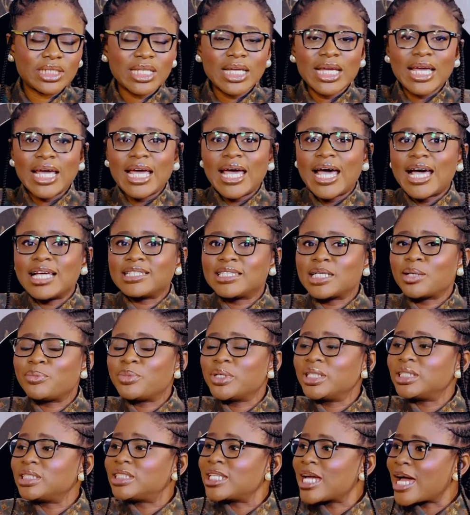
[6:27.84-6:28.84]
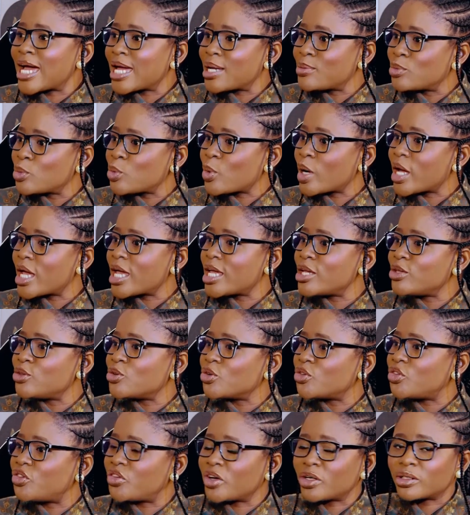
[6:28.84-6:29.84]
mm Has there been time where
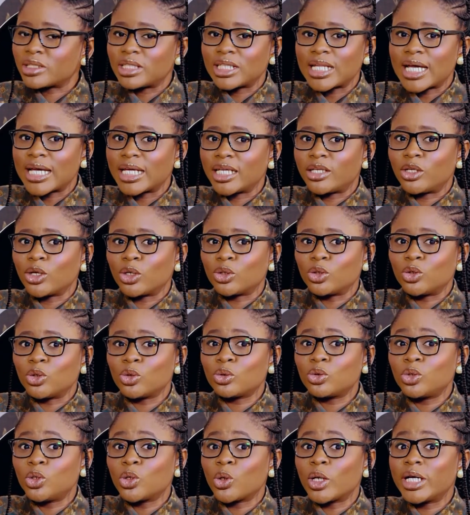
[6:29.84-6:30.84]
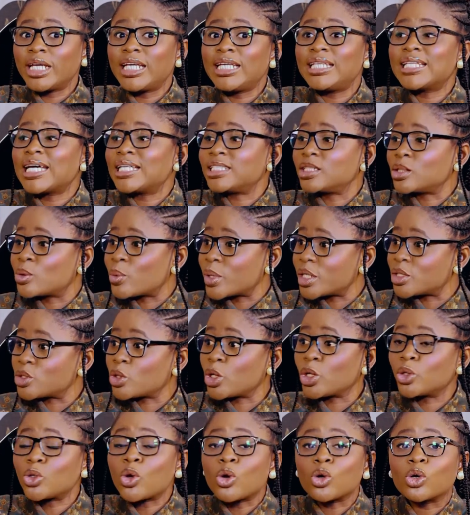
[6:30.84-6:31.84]
you felt like you're you're inadequate mm
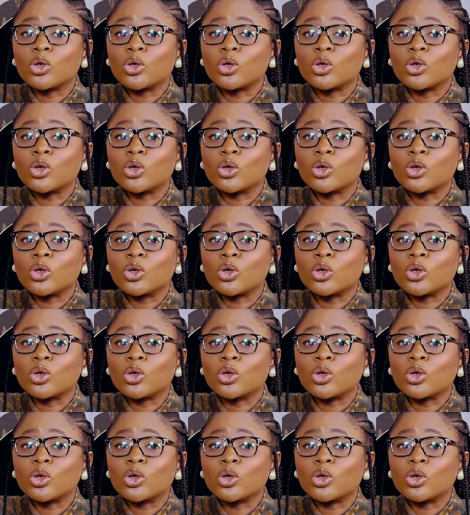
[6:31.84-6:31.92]
or you're mm.